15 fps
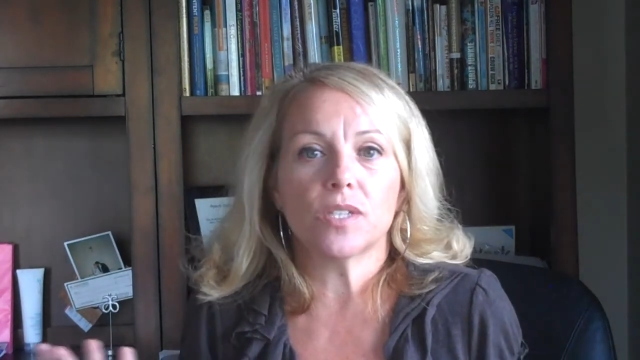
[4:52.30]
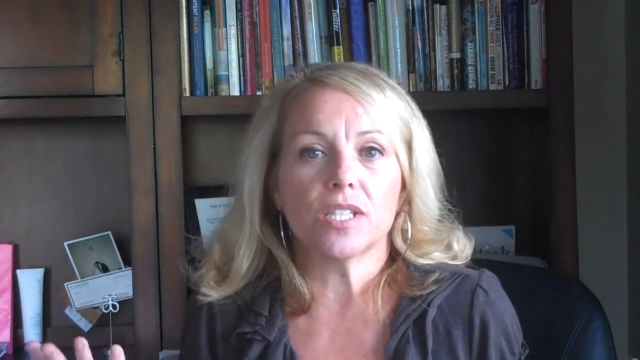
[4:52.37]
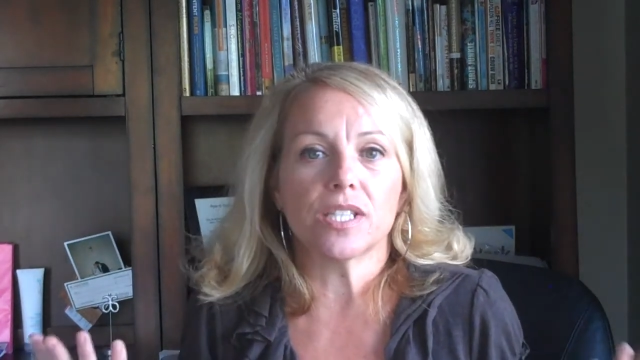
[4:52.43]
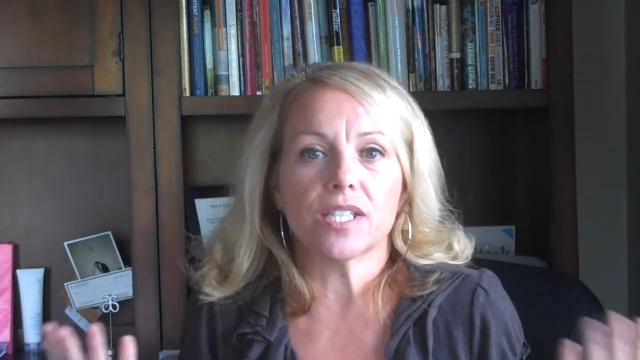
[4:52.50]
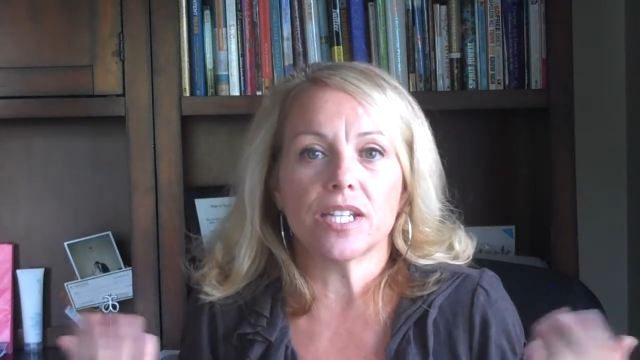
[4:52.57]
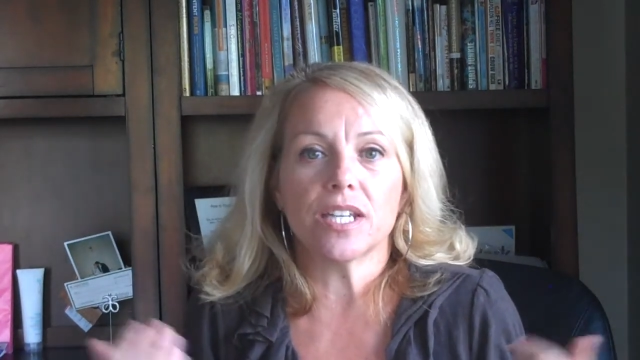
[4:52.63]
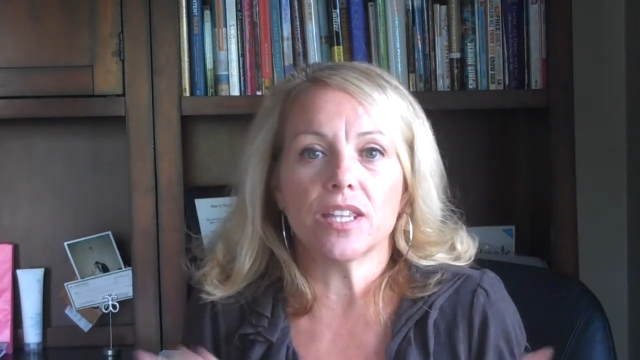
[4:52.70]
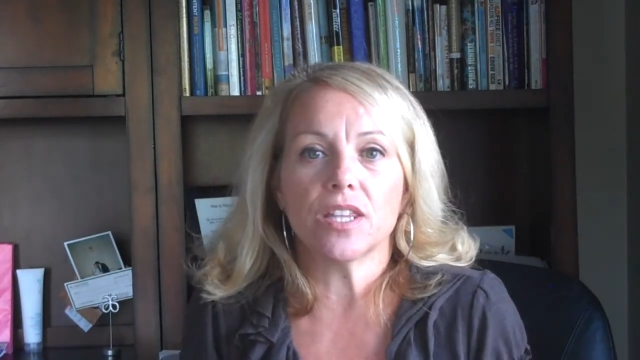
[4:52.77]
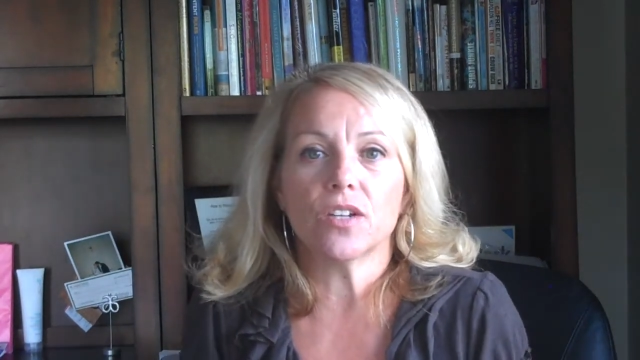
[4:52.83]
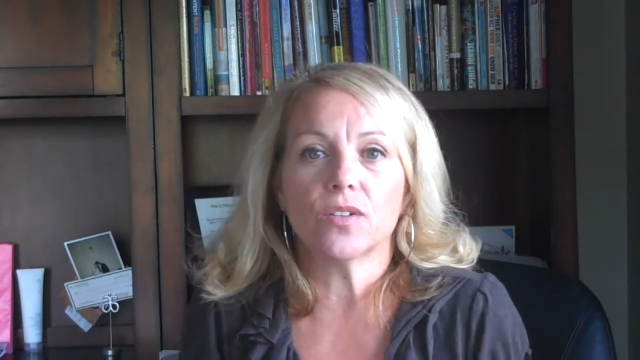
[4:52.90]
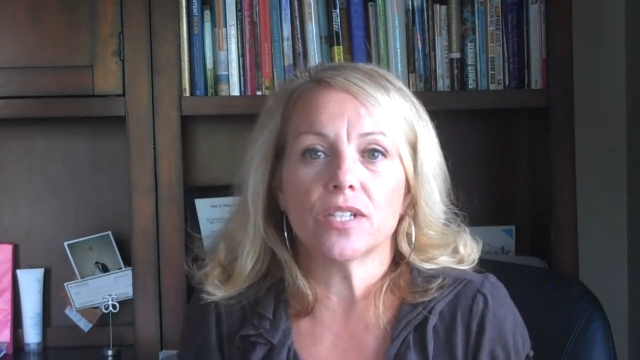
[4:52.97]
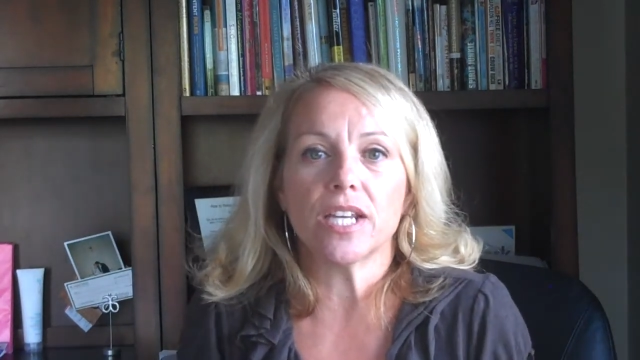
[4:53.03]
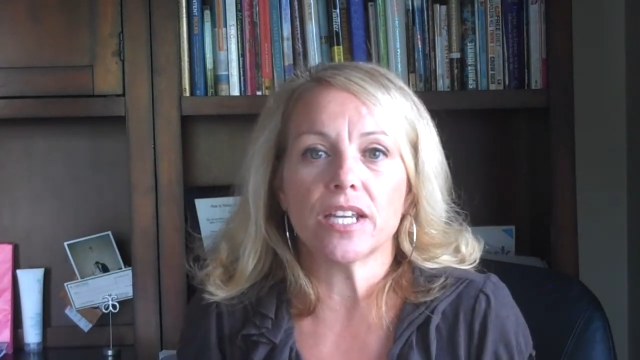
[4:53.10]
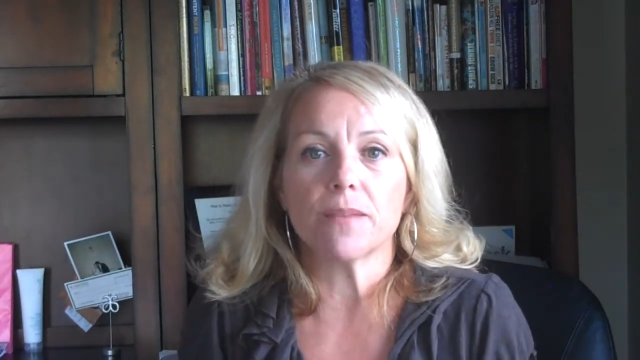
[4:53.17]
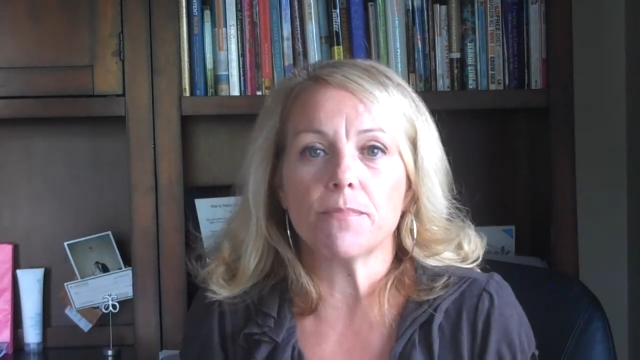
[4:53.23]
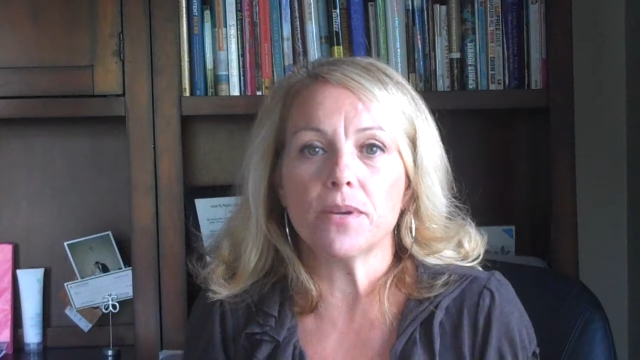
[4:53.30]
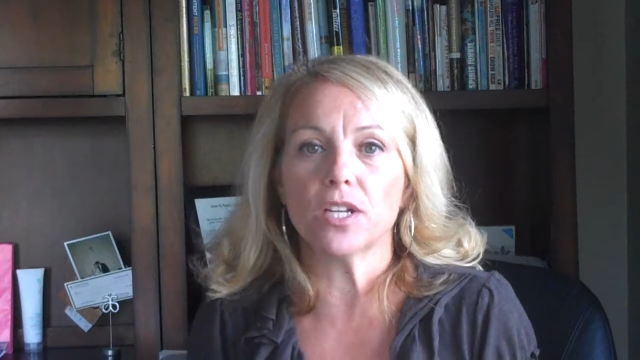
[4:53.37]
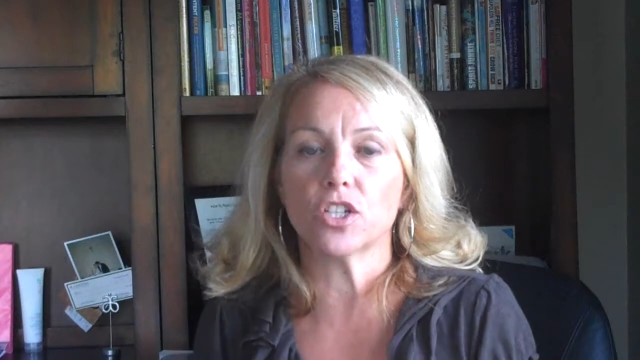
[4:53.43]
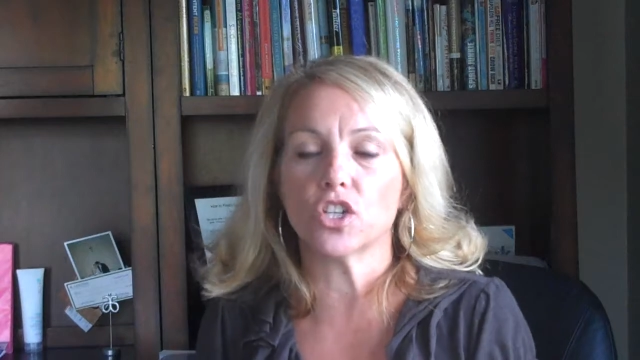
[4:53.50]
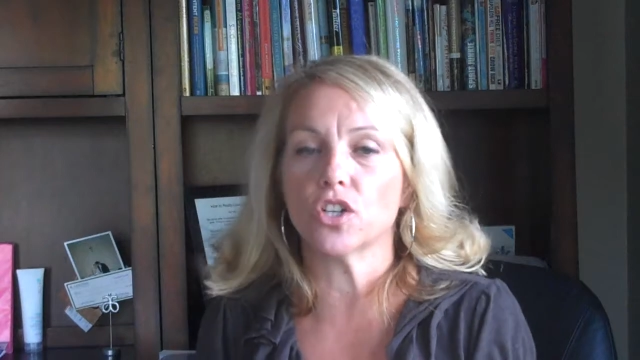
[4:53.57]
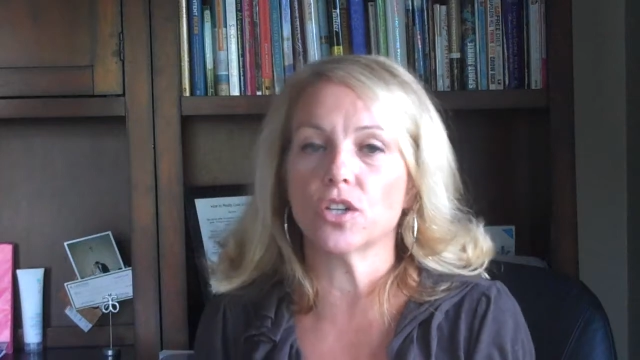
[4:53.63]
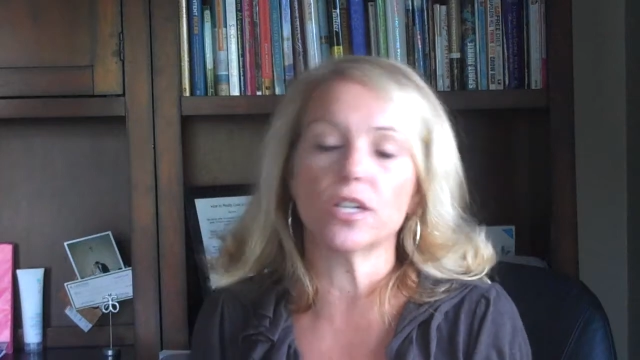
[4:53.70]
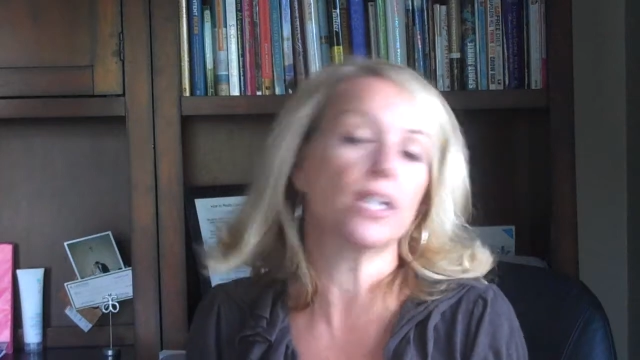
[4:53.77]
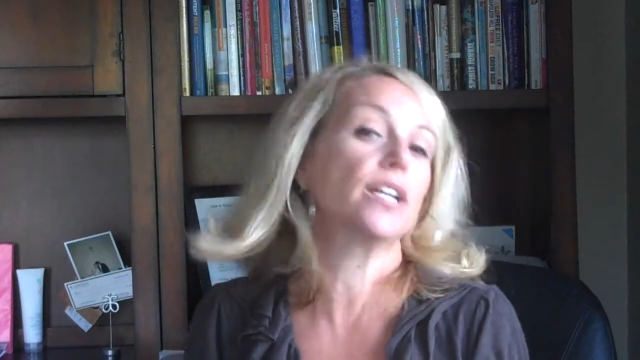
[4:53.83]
to stand there and take a picture